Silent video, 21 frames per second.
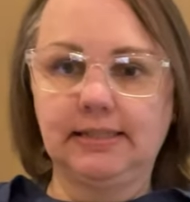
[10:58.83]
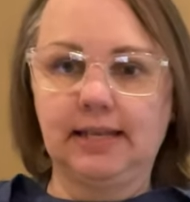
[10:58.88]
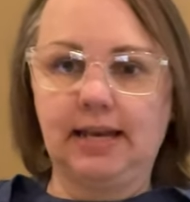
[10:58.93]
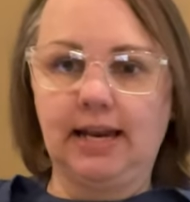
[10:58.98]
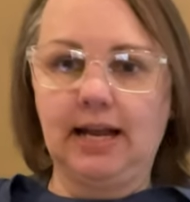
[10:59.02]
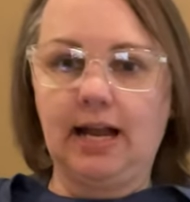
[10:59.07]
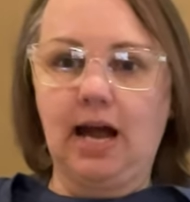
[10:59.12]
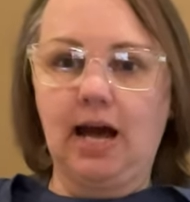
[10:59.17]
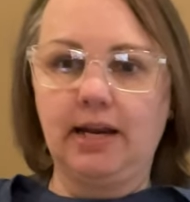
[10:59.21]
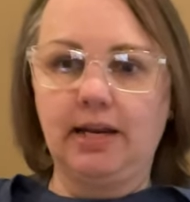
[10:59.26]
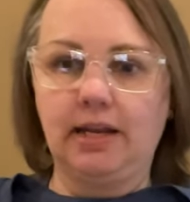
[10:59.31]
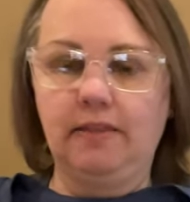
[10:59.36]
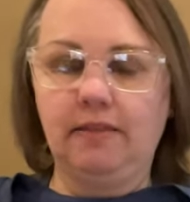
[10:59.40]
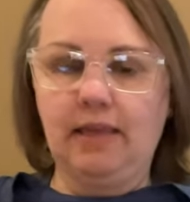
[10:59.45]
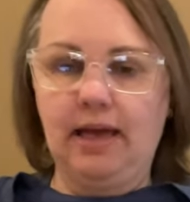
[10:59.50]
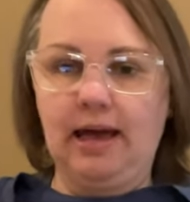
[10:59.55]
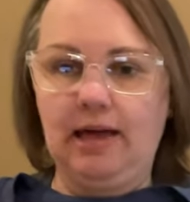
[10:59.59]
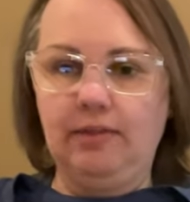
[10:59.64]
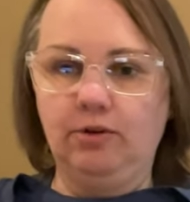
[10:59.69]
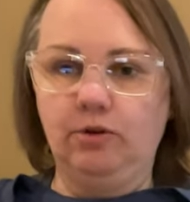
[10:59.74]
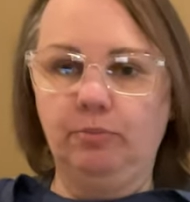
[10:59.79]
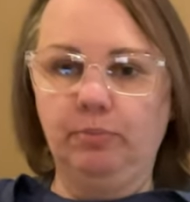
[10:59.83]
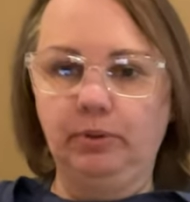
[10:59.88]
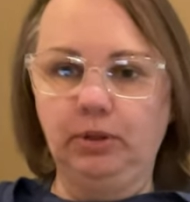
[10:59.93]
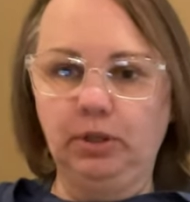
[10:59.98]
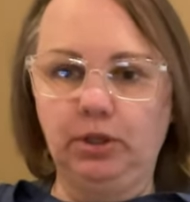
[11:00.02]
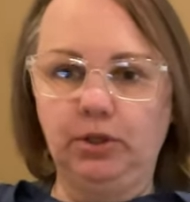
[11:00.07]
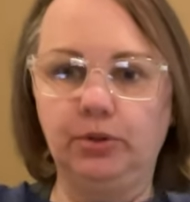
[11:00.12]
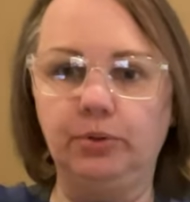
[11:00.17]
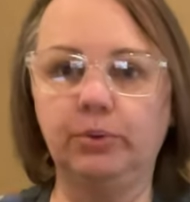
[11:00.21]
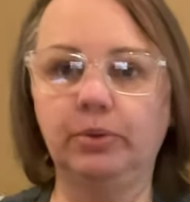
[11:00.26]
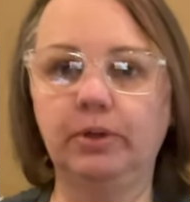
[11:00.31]
and I got it in the Heather
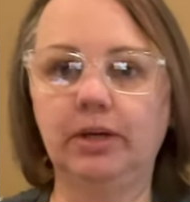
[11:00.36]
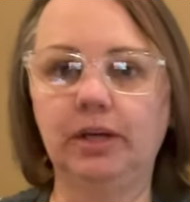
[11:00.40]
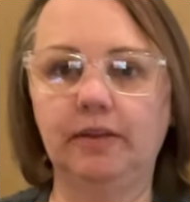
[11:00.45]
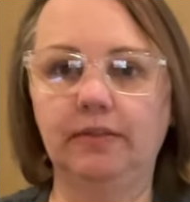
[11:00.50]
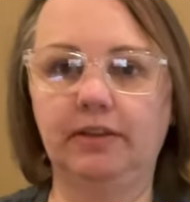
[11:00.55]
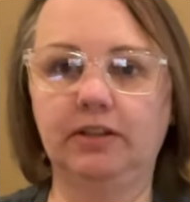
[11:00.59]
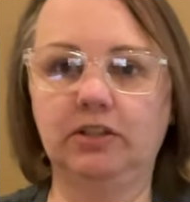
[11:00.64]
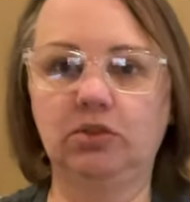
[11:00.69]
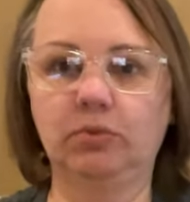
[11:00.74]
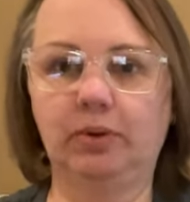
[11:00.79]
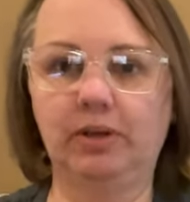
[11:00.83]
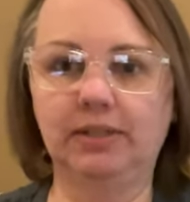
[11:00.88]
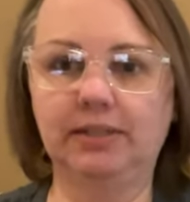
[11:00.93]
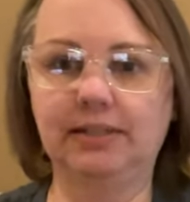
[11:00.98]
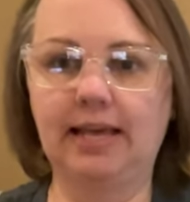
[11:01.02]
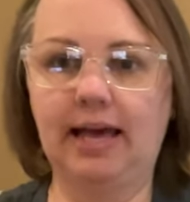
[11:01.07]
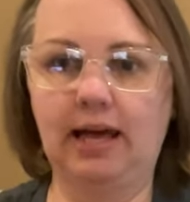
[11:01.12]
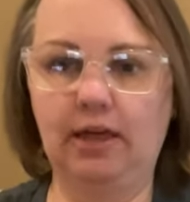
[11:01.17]
Blue. This one is the